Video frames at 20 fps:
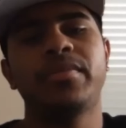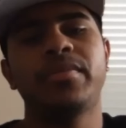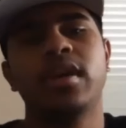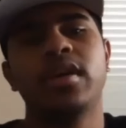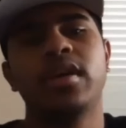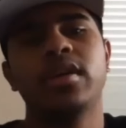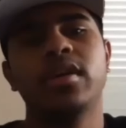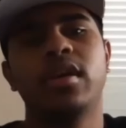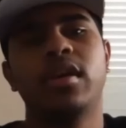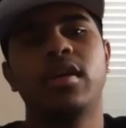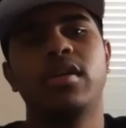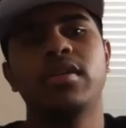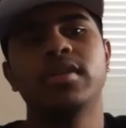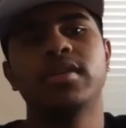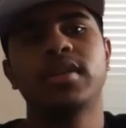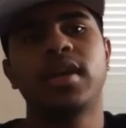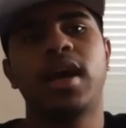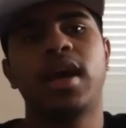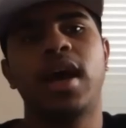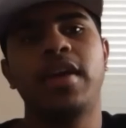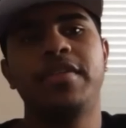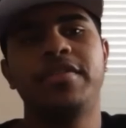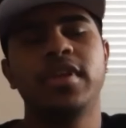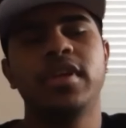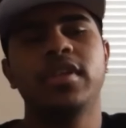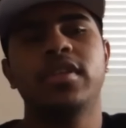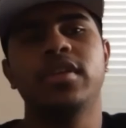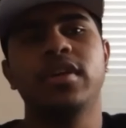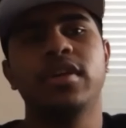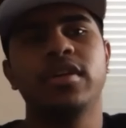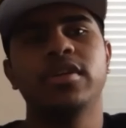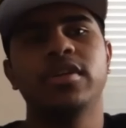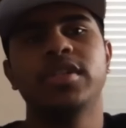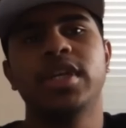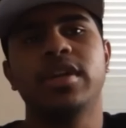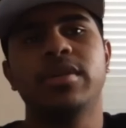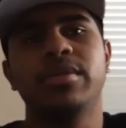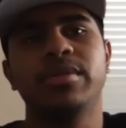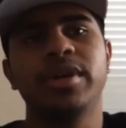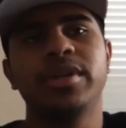I feel like the younger
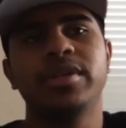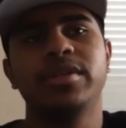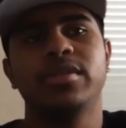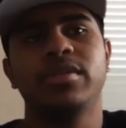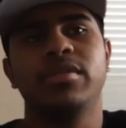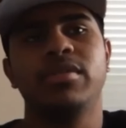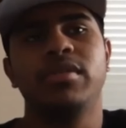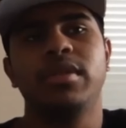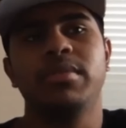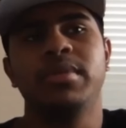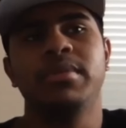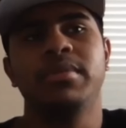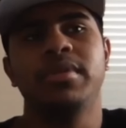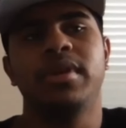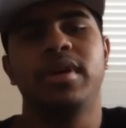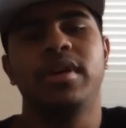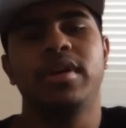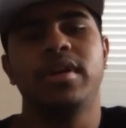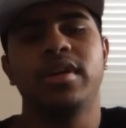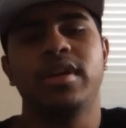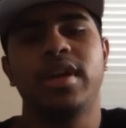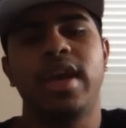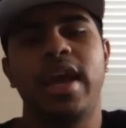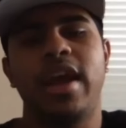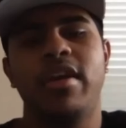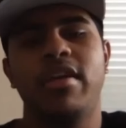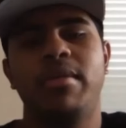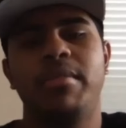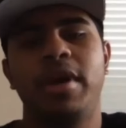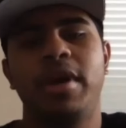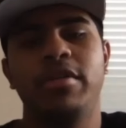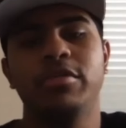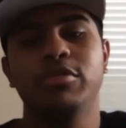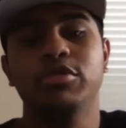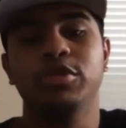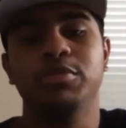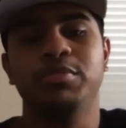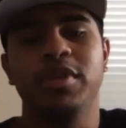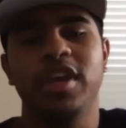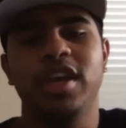generation are only people that are going to care about
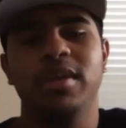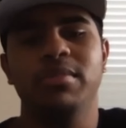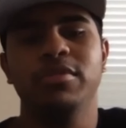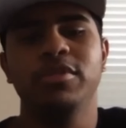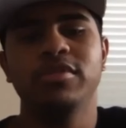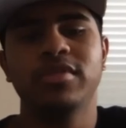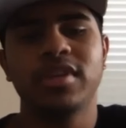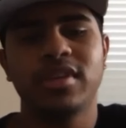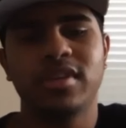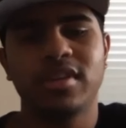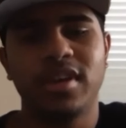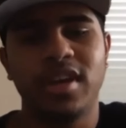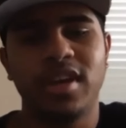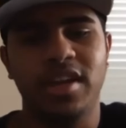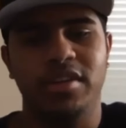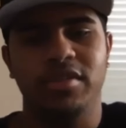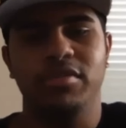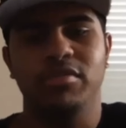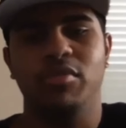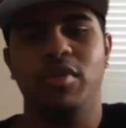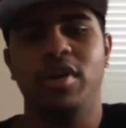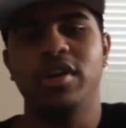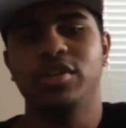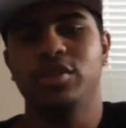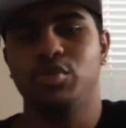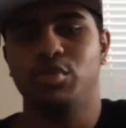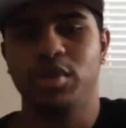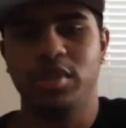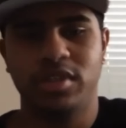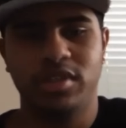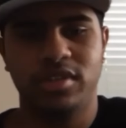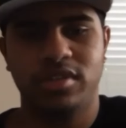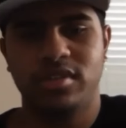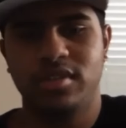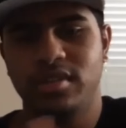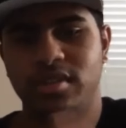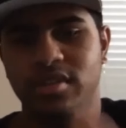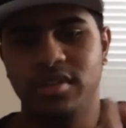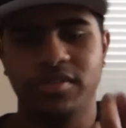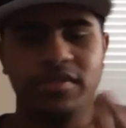who's playing music and want to switch
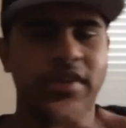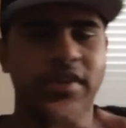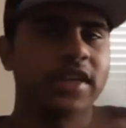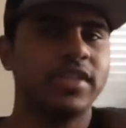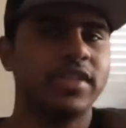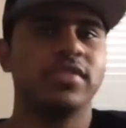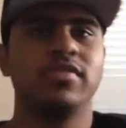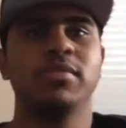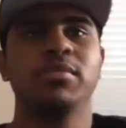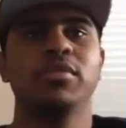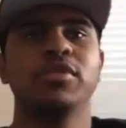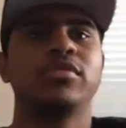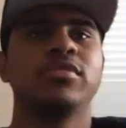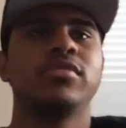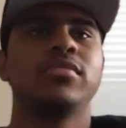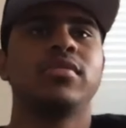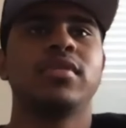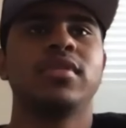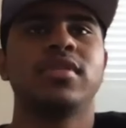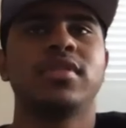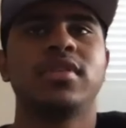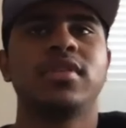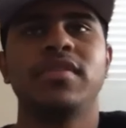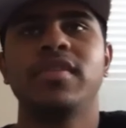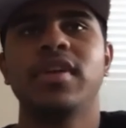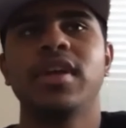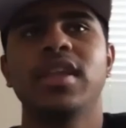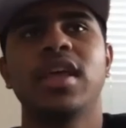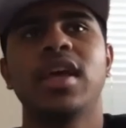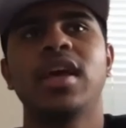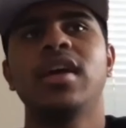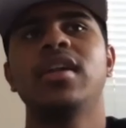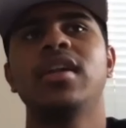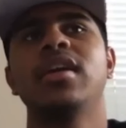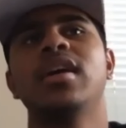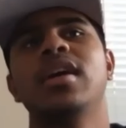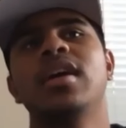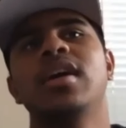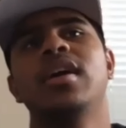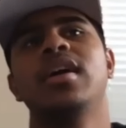devices for Bluetooth and stuff like that.
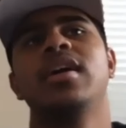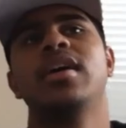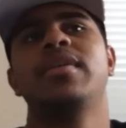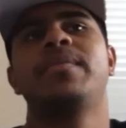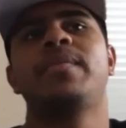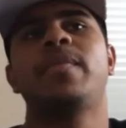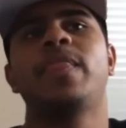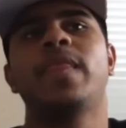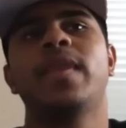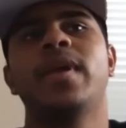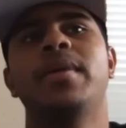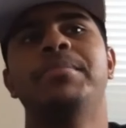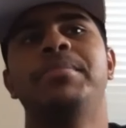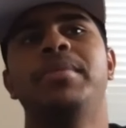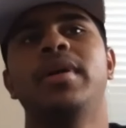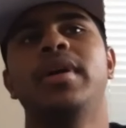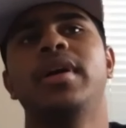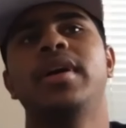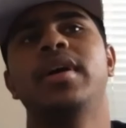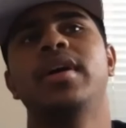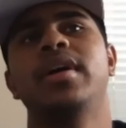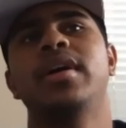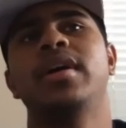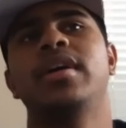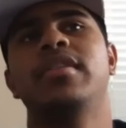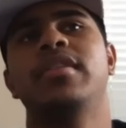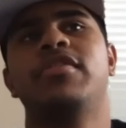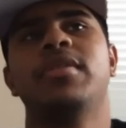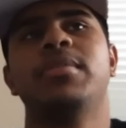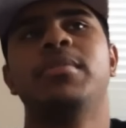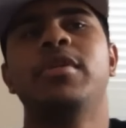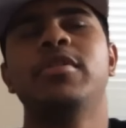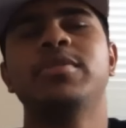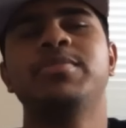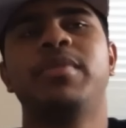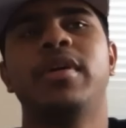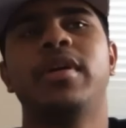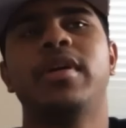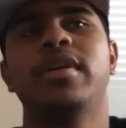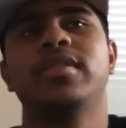But for the most
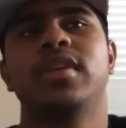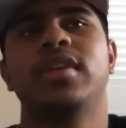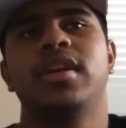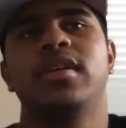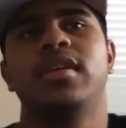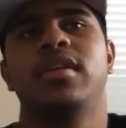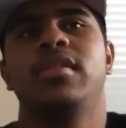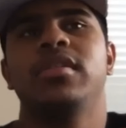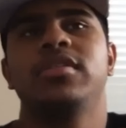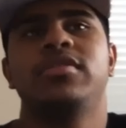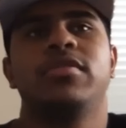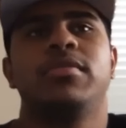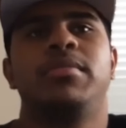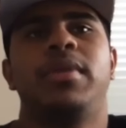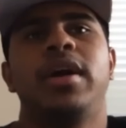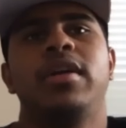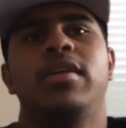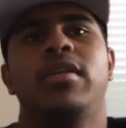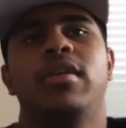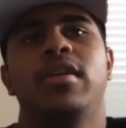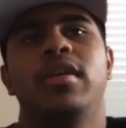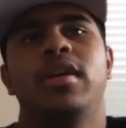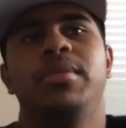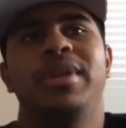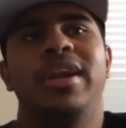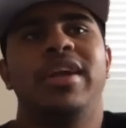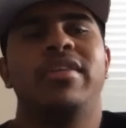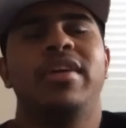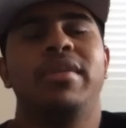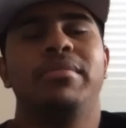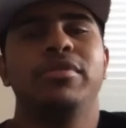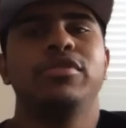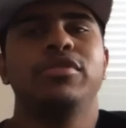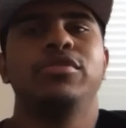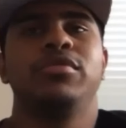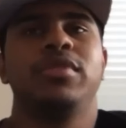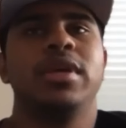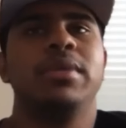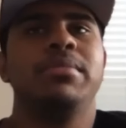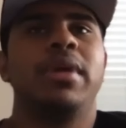part, it's like, at least with my car, I mean, I don't have
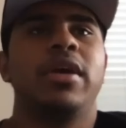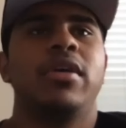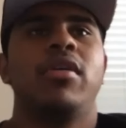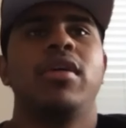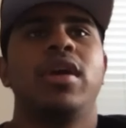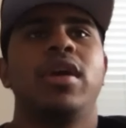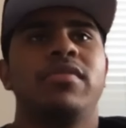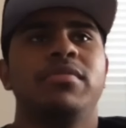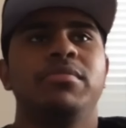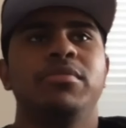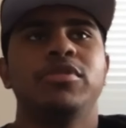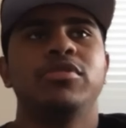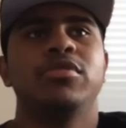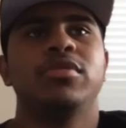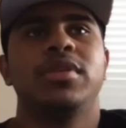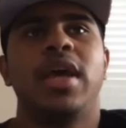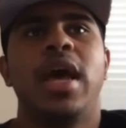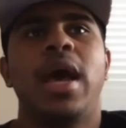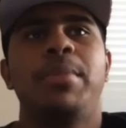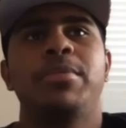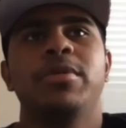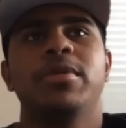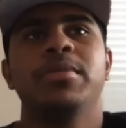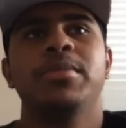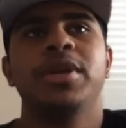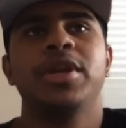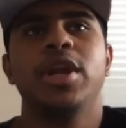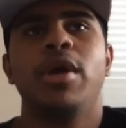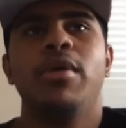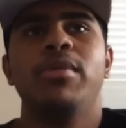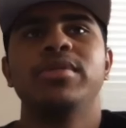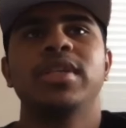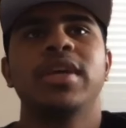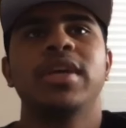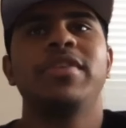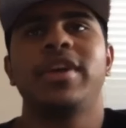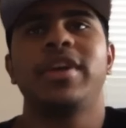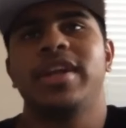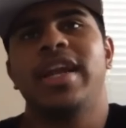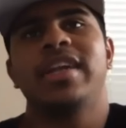Bluetooth in my car. I have a Bluetooth adapter, but no one's
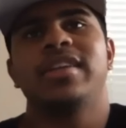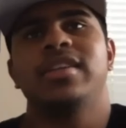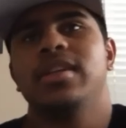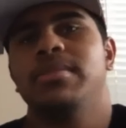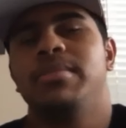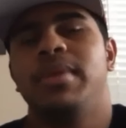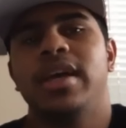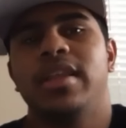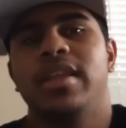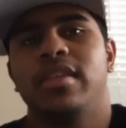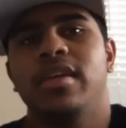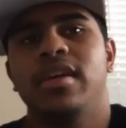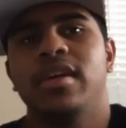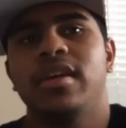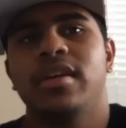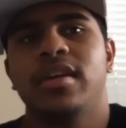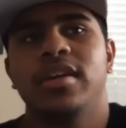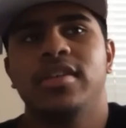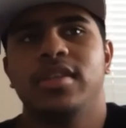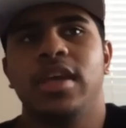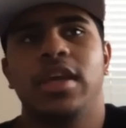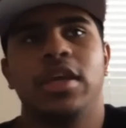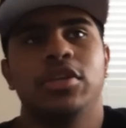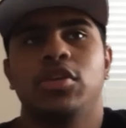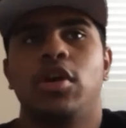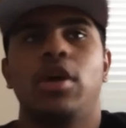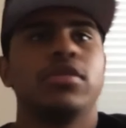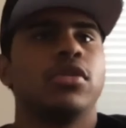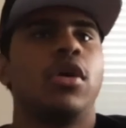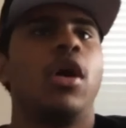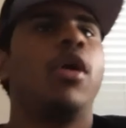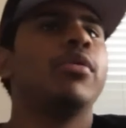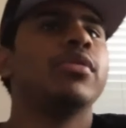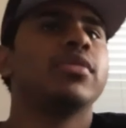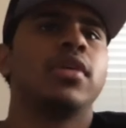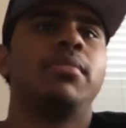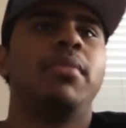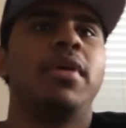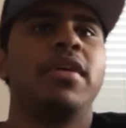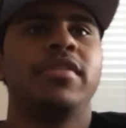ever connecting to my thing. It's like, it's always
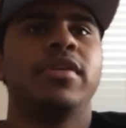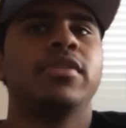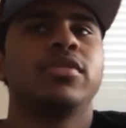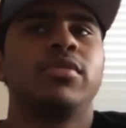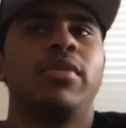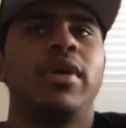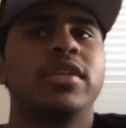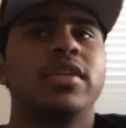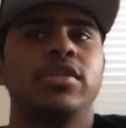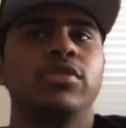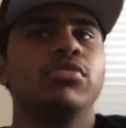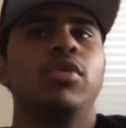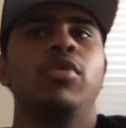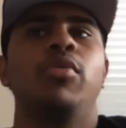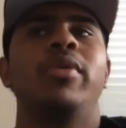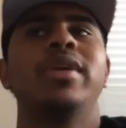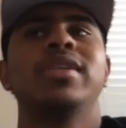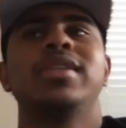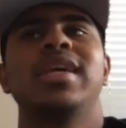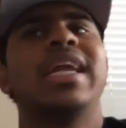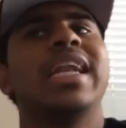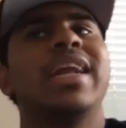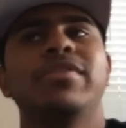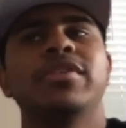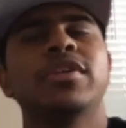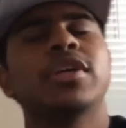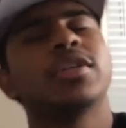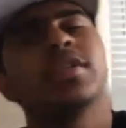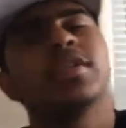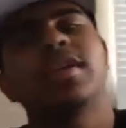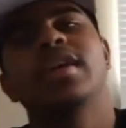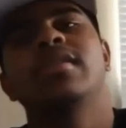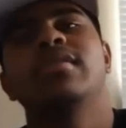on my phone. So I do it once, I never touch it again.